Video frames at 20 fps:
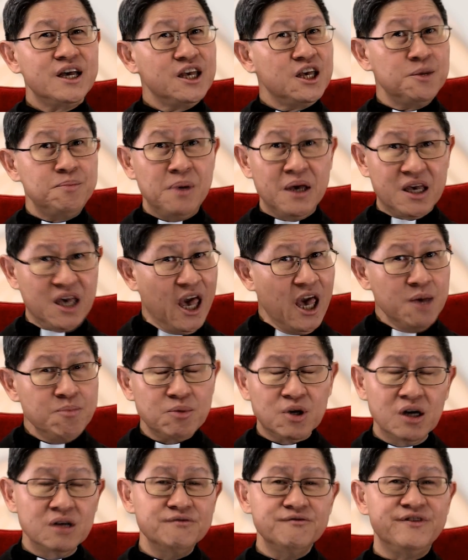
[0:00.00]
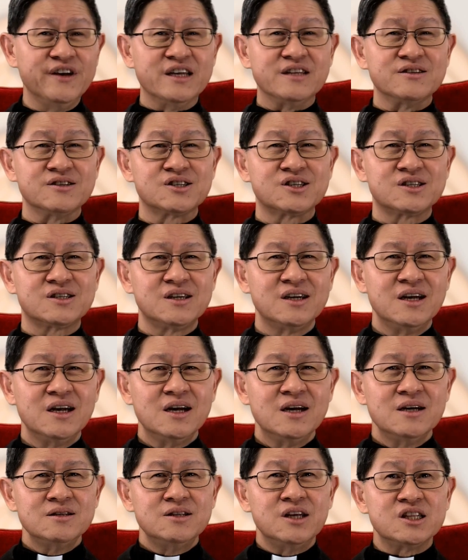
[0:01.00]
he became convinced
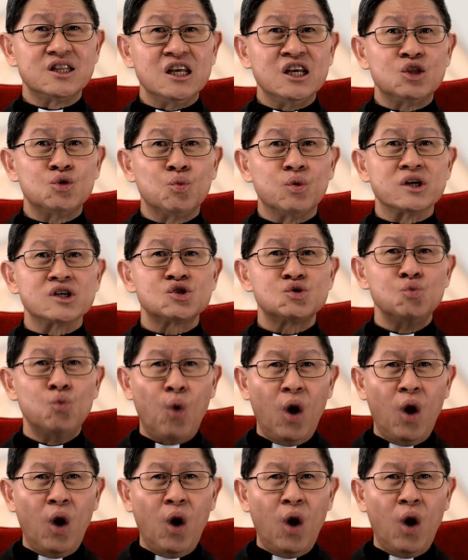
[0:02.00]
that it was